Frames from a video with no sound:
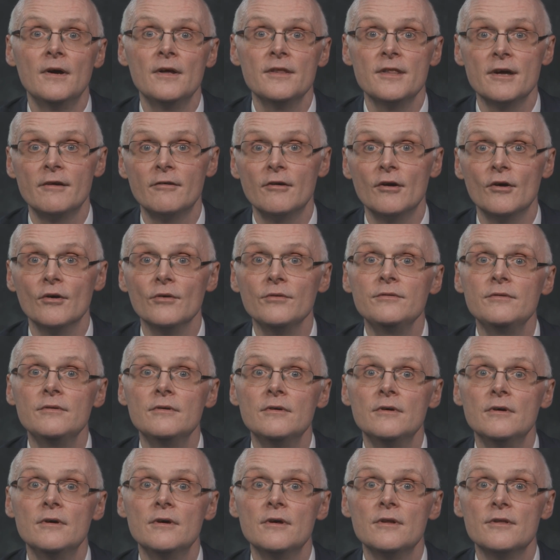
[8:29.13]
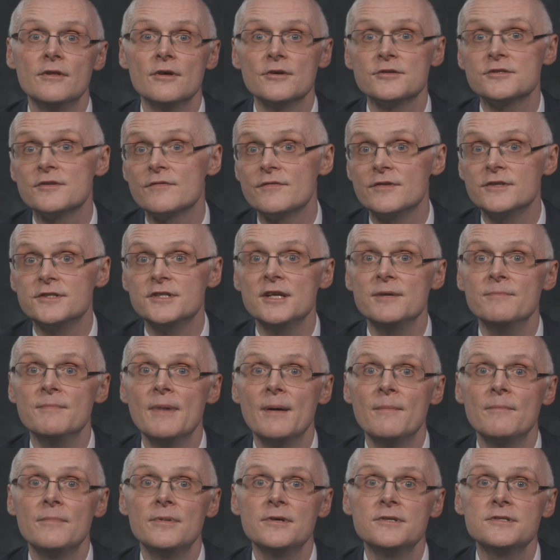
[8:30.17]
Their own, those of the team
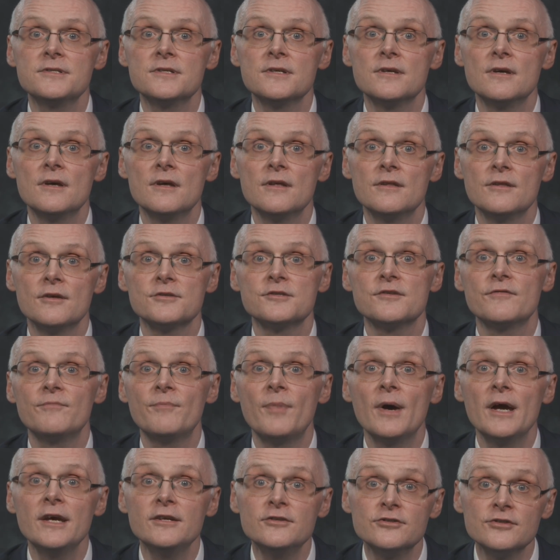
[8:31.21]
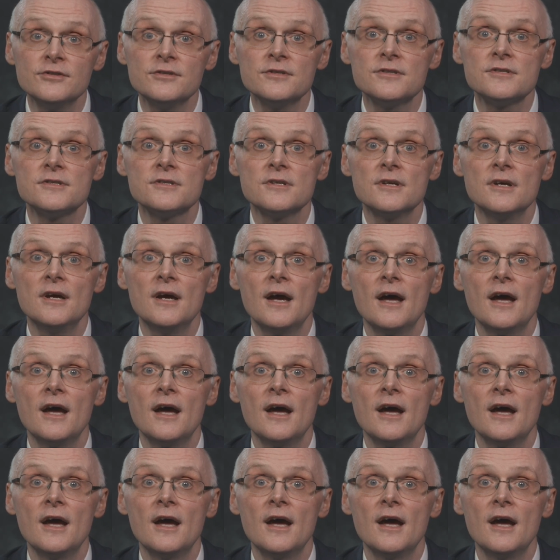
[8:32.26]
members, those of patients,